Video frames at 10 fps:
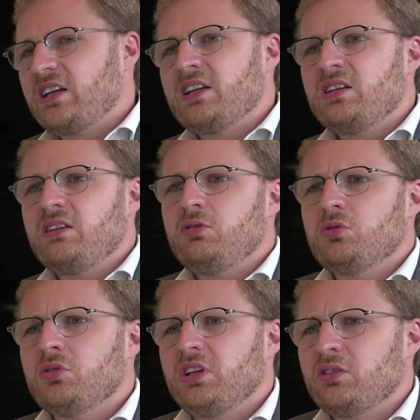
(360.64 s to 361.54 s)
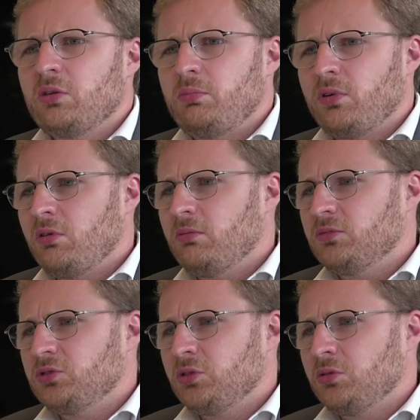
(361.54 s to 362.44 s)
can give you an example.
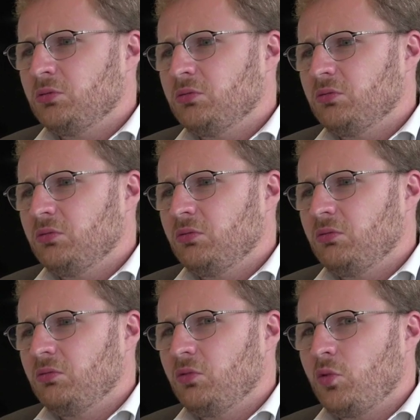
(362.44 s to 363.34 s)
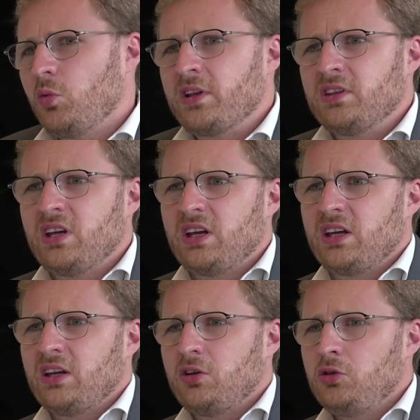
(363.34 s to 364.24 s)
So one
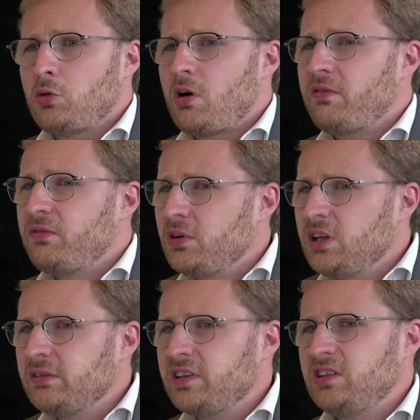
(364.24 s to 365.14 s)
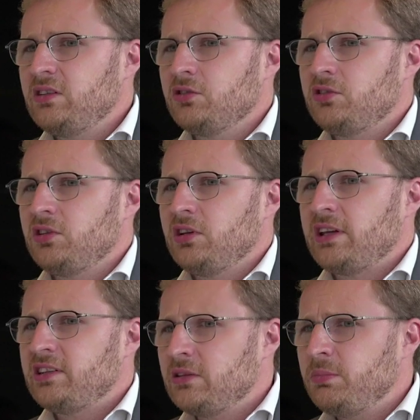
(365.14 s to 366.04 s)
day you are fully invested on
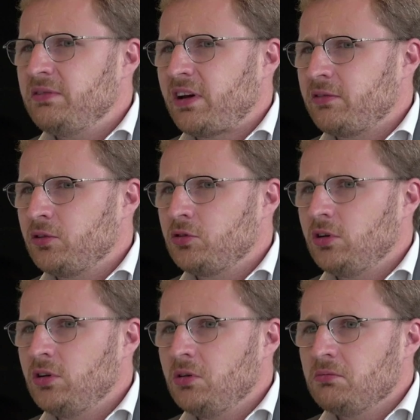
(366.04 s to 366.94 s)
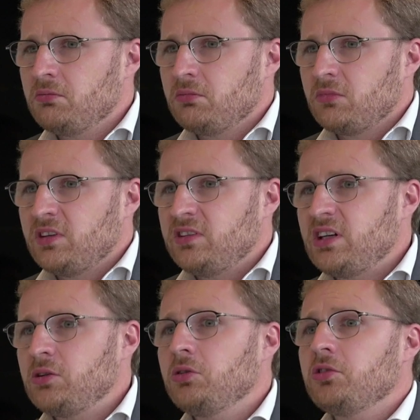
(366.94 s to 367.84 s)
the S&P 500,
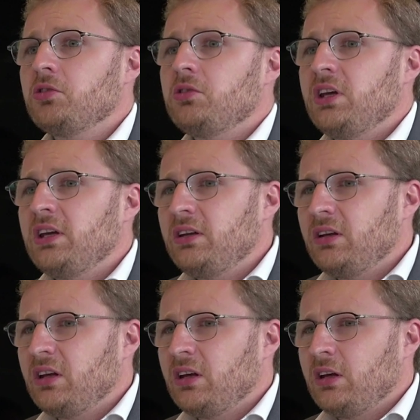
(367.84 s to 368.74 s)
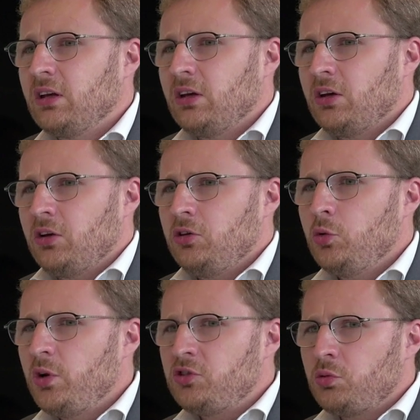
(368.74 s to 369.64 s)
then another day
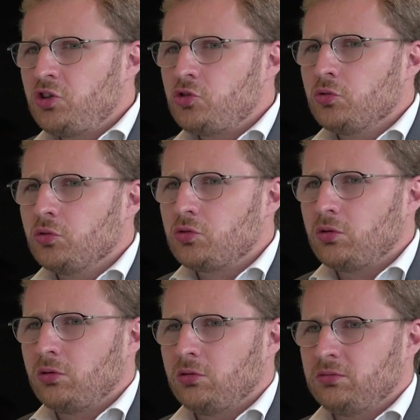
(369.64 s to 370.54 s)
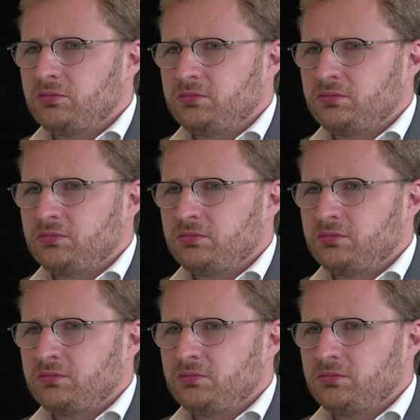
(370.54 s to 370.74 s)
you will switch to neutral.